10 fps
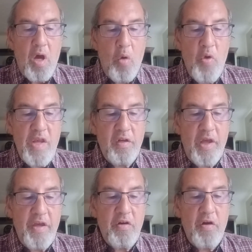A week
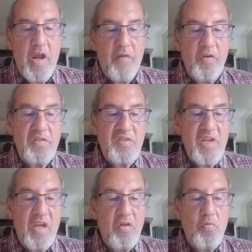later, every
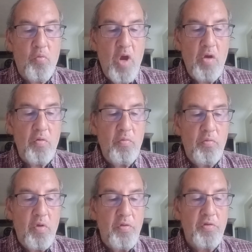second row,
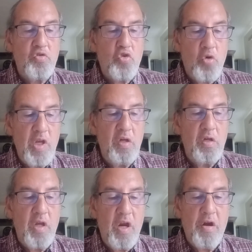the
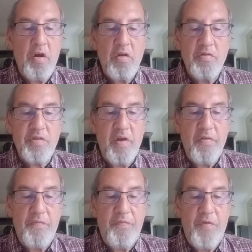treated areas
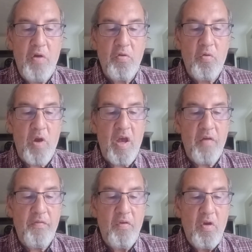of the
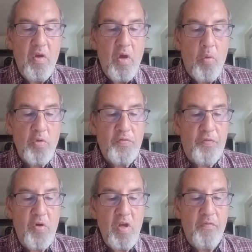photograph, was
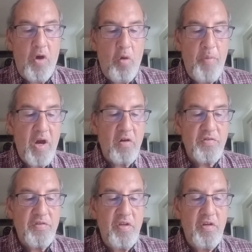free of all
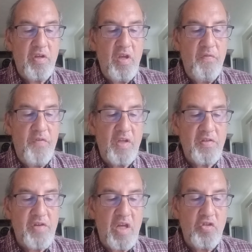parasitic
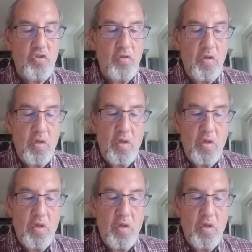infestation.